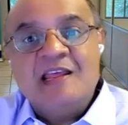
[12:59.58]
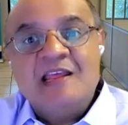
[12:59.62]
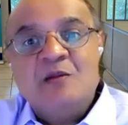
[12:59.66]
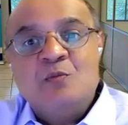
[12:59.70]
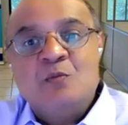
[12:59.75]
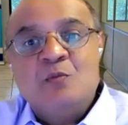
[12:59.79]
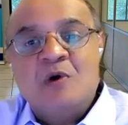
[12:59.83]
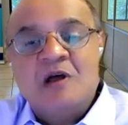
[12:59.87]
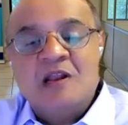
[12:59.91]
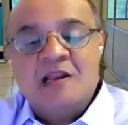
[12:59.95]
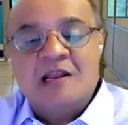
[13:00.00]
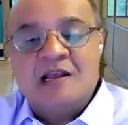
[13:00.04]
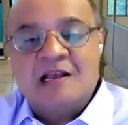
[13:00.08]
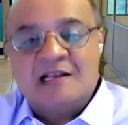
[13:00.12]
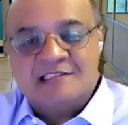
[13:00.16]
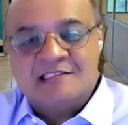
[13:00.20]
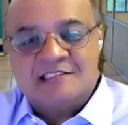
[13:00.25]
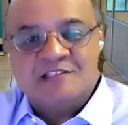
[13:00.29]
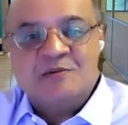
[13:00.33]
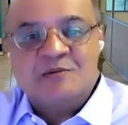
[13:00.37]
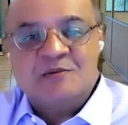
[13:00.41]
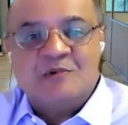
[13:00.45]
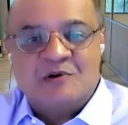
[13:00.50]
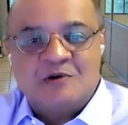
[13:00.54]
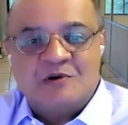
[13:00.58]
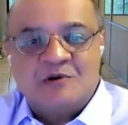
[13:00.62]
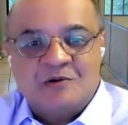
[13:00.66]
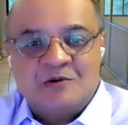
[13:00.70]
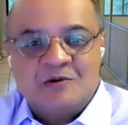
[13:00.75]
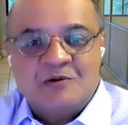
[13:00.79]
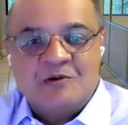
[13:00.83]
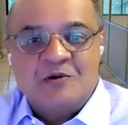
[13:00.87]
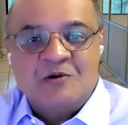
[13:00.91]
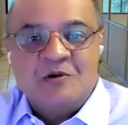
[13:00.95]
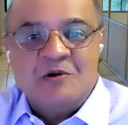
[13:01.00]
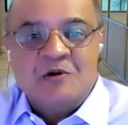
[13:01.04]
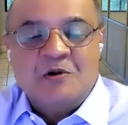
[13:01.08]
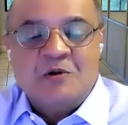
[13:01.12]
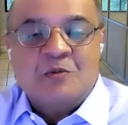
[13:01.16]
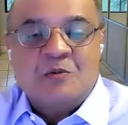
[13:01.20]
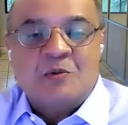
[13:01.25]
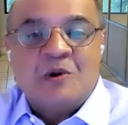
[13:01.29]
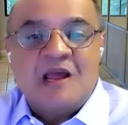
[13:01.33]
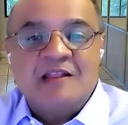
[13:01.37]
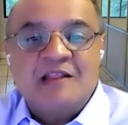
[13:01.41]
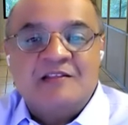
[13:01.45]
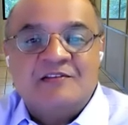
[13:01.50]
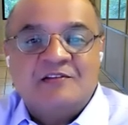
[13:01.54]
in one customer,
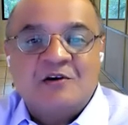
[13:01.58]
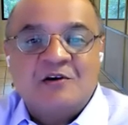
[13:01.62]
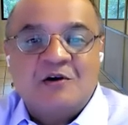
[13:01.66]
right?